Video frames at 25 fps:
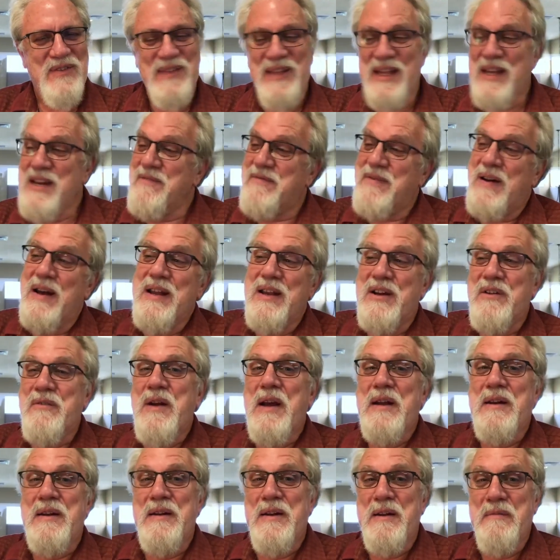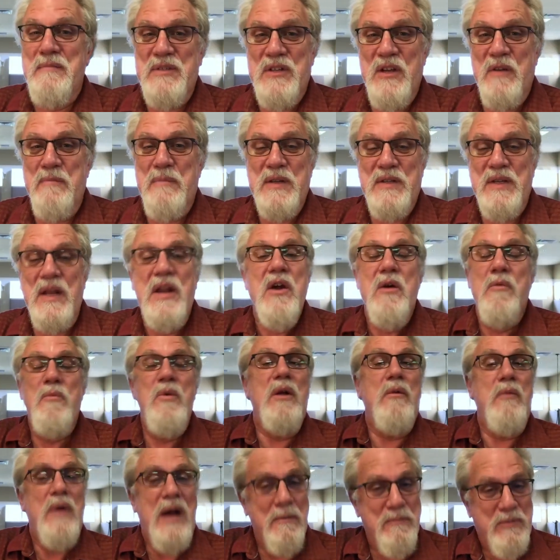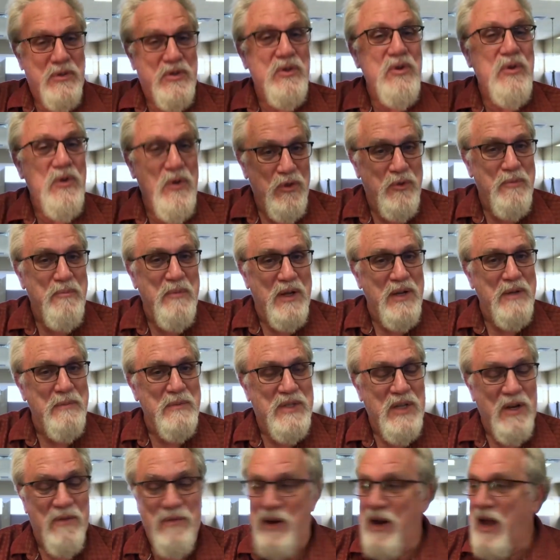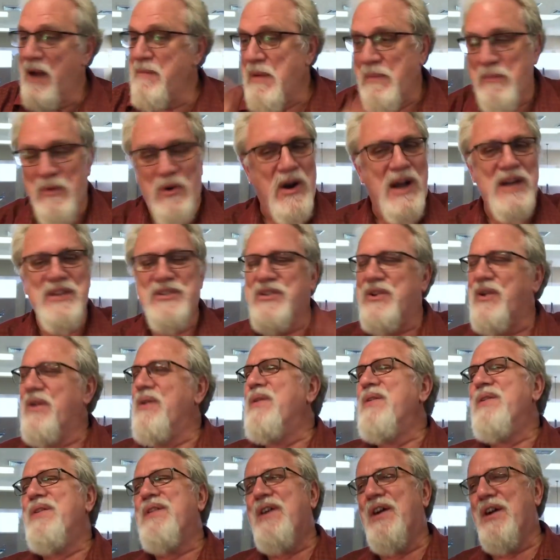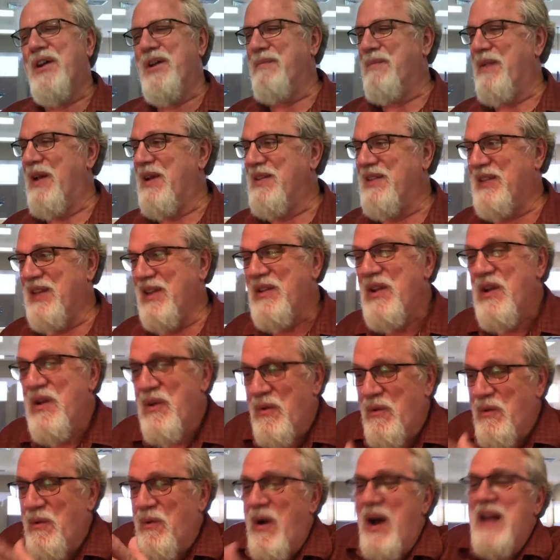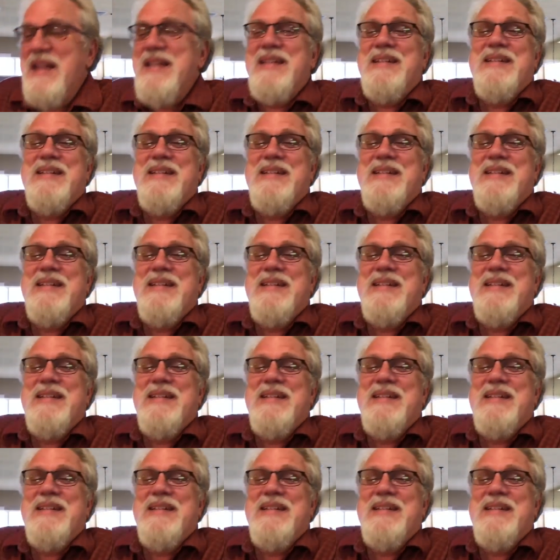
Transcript: And then he finally corrected himself by saying, well, up to Uthman himself. And I remember I turned on him. I said, what